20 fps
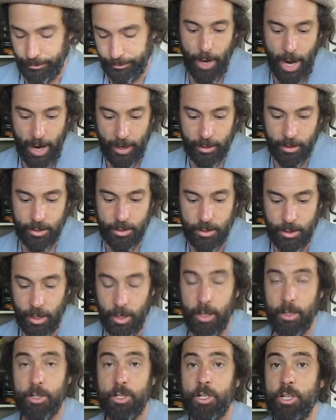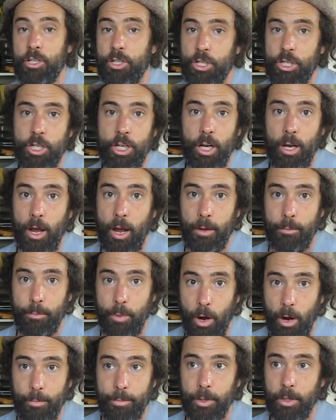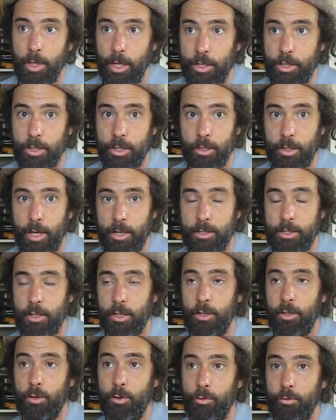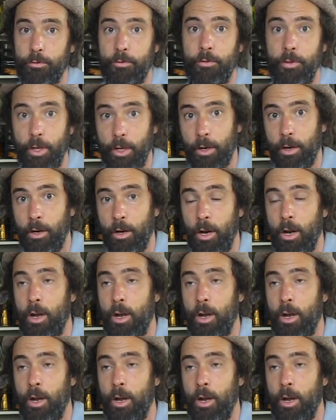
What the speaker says: Pakistan's Shiite population, that's the new fear.